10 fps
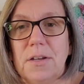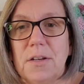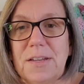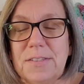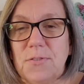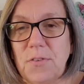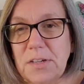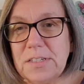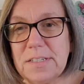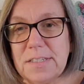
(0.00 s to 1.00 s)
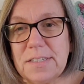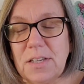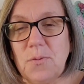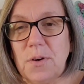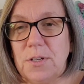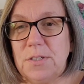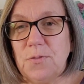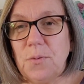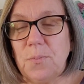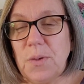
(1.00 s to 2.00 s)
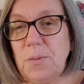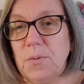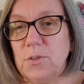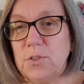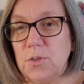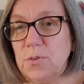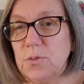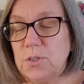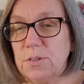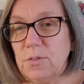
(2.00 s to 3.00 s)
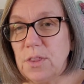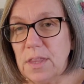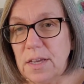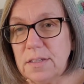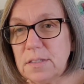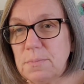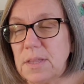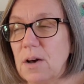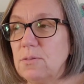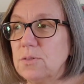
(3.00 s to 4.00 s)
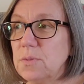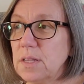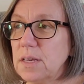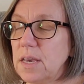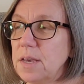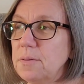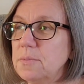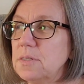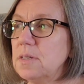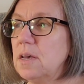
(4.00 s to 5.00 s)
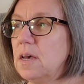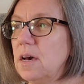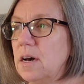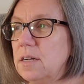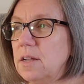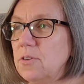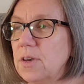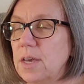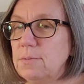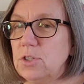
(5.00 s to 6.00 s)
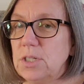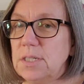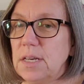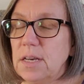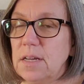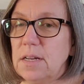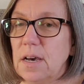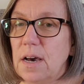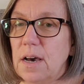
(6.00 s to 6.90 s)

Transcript: it's fun to see what different people do for different things. But that was one of the games. Another game she did,